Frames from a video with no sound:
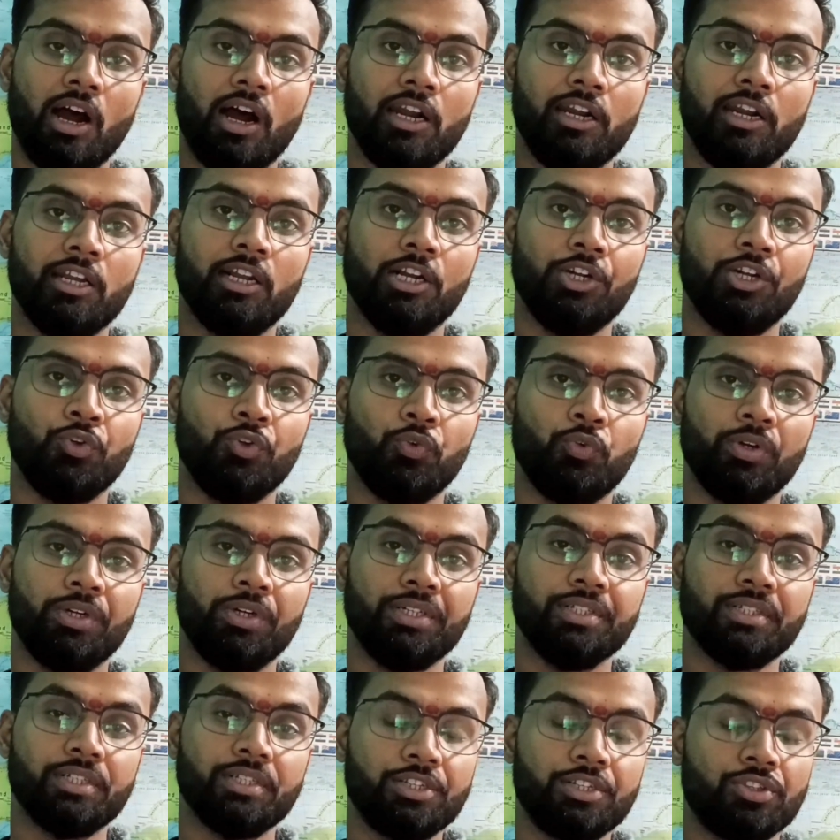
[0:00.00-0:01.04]
Article
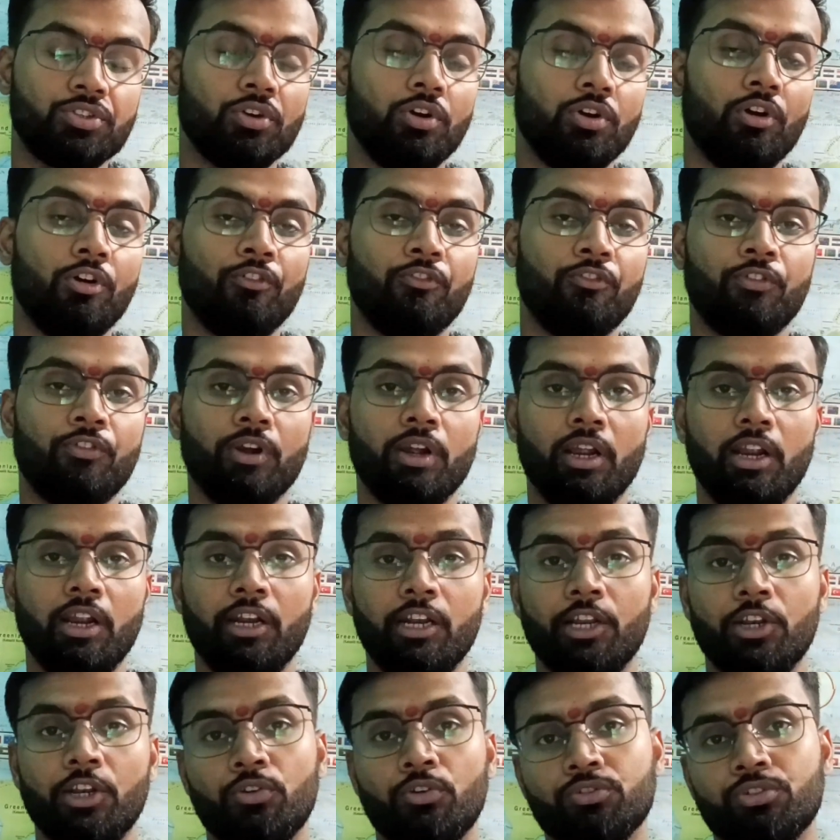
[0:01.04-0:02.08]
226 of
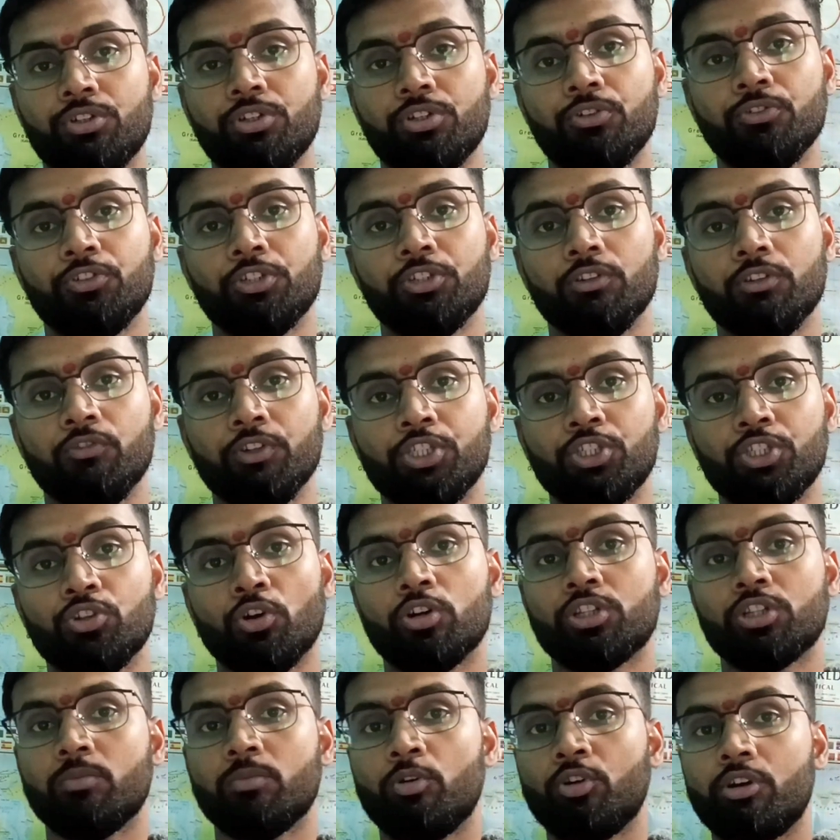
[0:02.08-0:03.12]
Indian Constitution, which
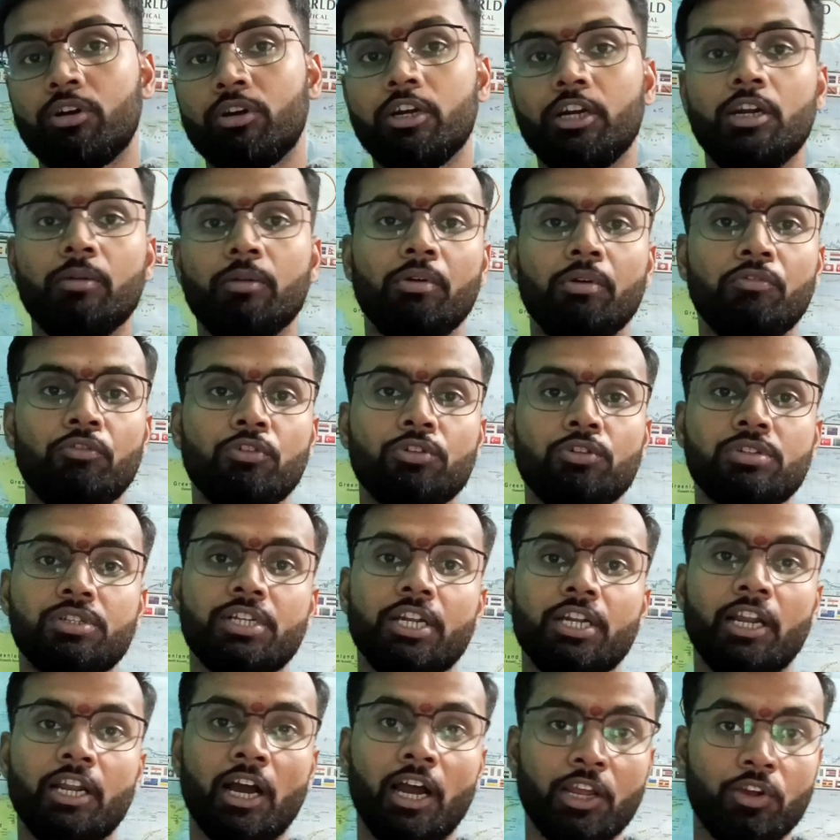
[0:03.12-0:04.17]
talks about writ before
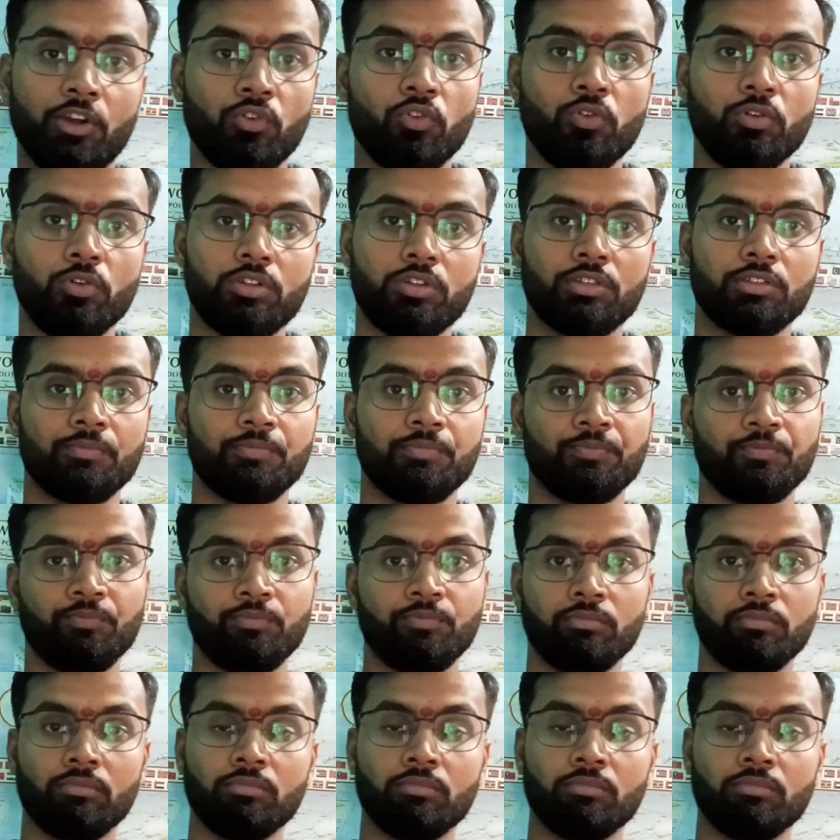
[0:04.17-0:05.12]
state high courts.